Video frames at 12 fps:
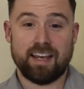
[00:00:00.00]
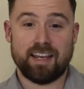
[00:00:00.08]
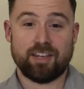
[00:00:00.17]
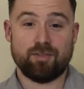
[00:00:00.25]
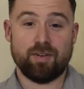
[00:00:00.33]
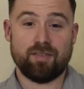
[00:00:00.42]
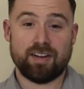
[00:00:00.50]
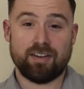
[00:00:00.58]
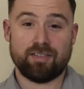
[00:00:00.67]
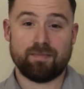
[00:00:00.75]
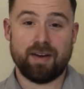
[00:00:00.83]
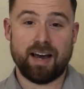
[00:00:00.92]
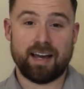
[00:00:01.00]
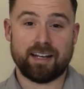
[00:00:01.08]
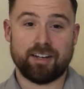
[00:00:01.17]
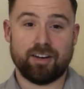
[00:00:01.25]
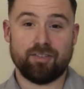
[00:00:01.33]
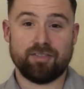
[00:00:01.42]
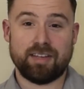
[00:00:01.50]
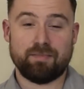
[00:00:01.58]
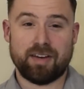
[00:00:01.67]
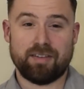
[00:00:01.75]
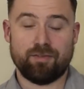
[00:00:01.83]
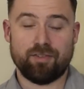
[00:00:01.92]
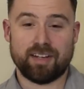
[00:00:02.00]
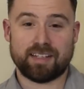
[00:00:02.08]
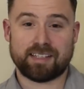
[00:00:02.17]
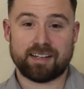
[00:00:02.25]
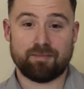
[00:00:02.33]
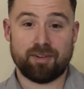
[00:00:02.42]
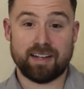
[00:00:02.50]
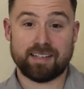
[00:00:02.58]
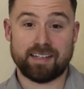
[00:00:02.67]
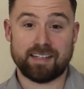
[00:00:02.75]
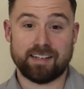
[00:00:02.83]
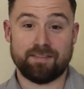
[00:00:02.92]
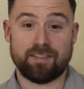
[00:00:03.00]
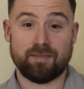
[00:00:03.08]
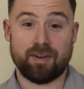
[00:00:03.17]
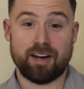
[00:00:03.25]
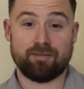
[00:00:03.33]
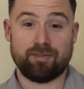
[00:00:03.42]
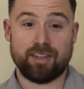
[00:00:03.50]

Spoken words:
you won't hear the pot, only my voice compressed as if the pot were